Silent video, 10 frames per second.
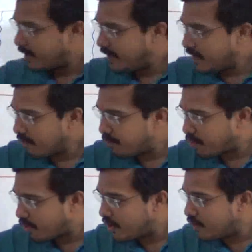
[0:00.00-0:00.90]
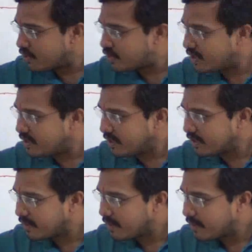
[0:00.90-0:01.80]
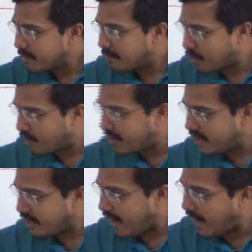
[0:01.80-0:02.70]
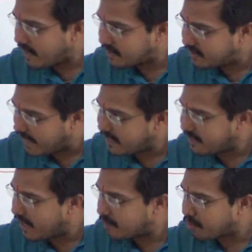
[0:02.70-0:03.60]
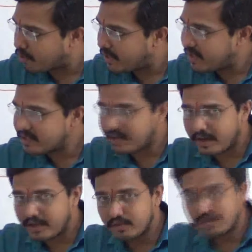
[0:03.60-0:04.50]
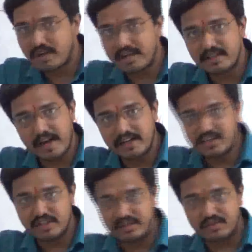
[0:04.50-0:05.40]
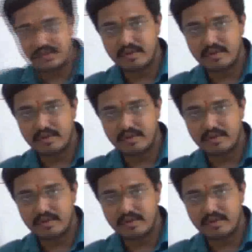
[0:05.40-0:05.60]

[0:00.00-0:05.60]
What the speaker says: Here producing protein and then that proteins are used as antigens.